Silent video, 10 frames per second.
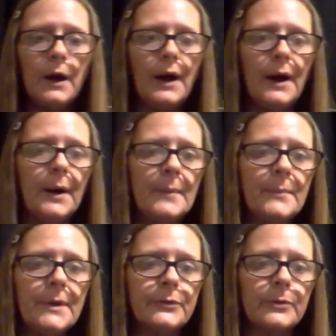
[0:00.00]
Um,
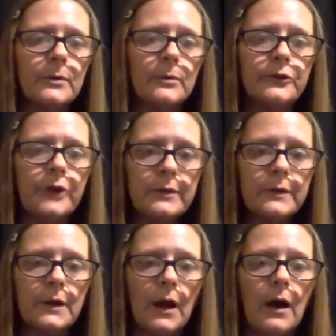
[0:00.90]
Israel
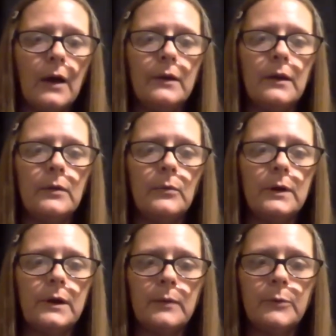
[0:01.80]
rejected God and
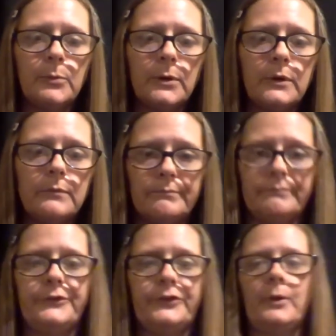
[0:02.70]
wanted him to put
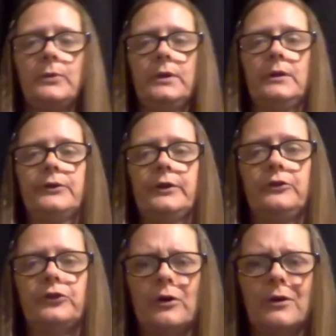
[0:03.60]
someone else in
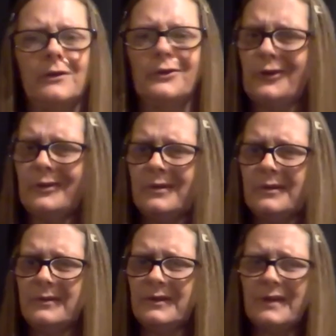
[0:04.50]
charge.
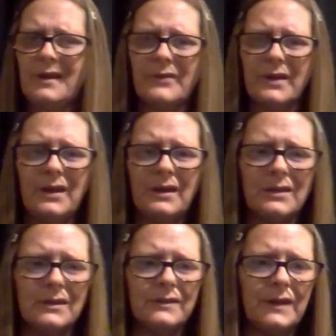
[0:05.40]
It's kind of a kick in
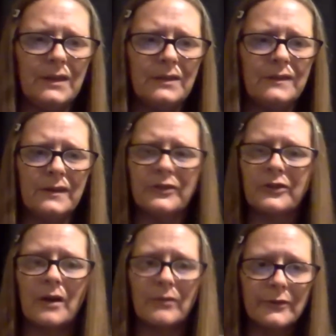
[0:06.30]
the teeth to his
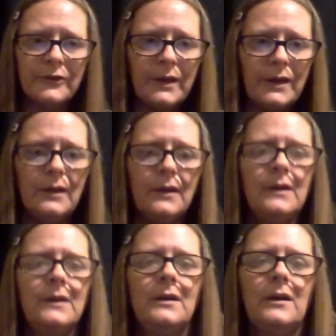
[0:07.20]
sovereignty.
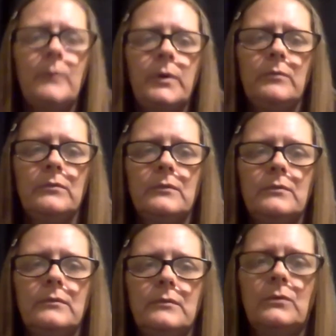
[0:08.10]
I mean,
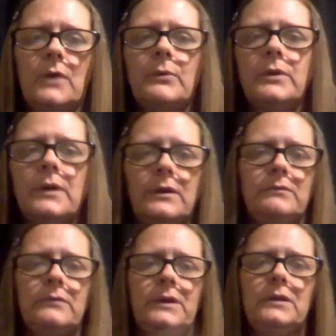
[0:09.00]
why would they
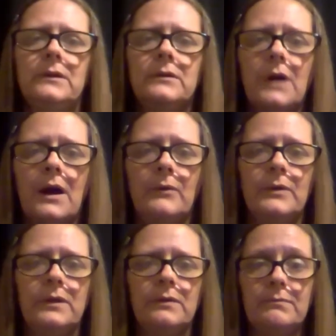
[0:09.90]
need the little guy
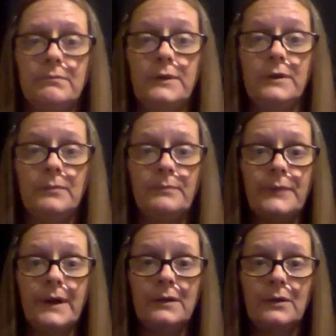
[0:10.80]
when, you know,
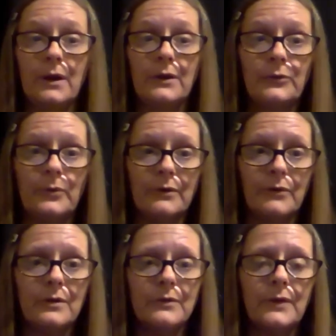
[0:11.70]
they had the greatest one of
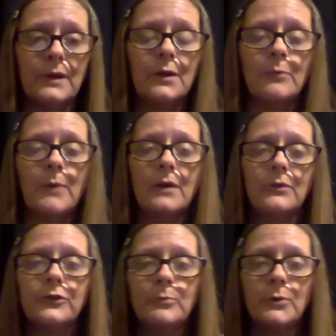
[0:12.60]
all to fight their
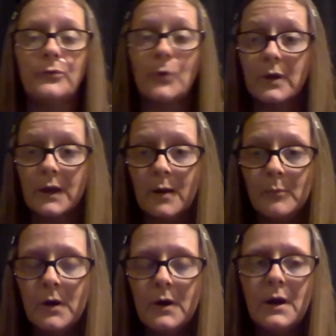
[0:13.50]
battles before
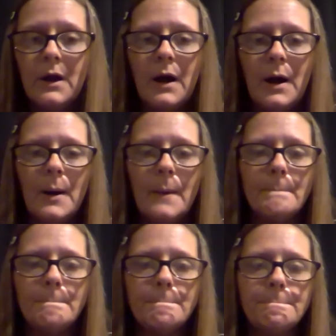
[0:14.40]
them?
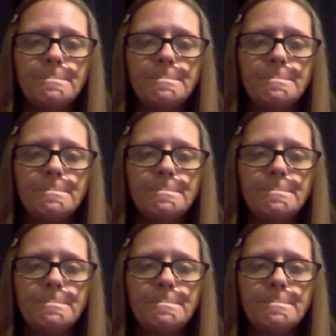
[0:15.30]
Um,